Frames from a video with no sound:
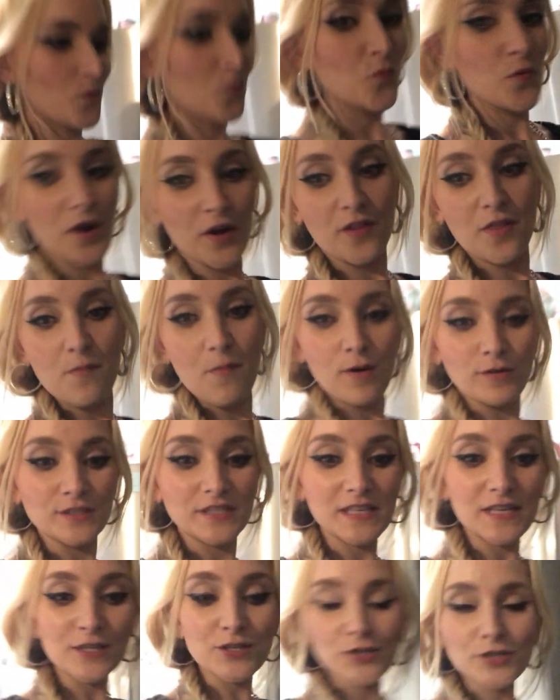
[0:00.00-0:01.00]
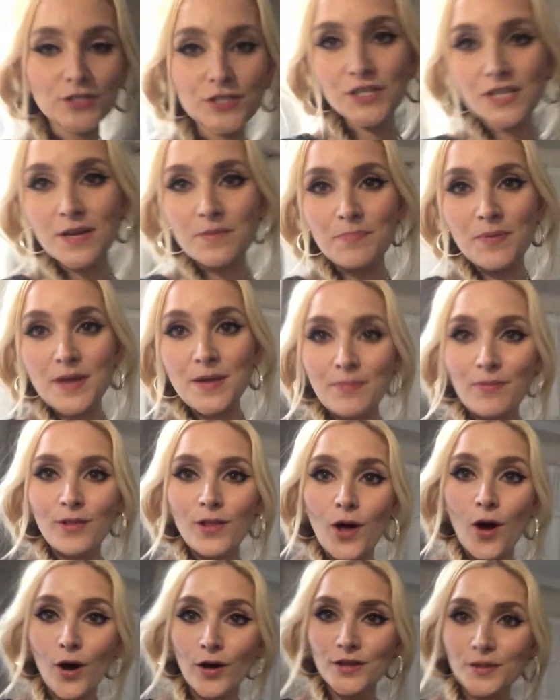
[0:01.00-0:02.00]
We are the most interesting
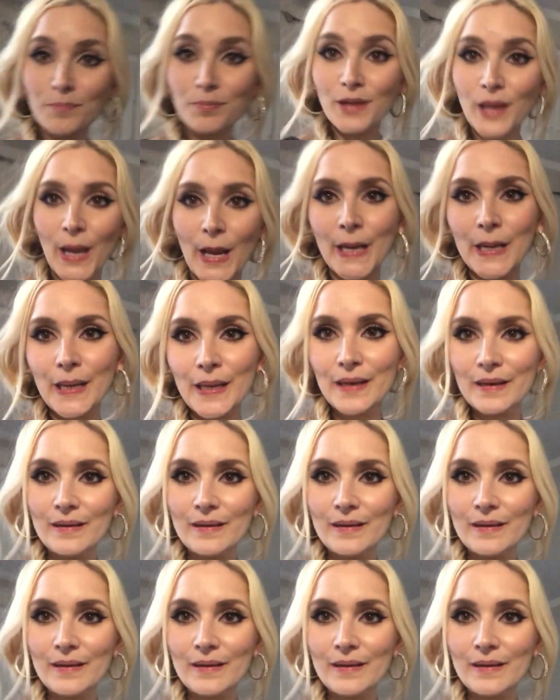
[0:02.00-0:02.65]
people on the planet.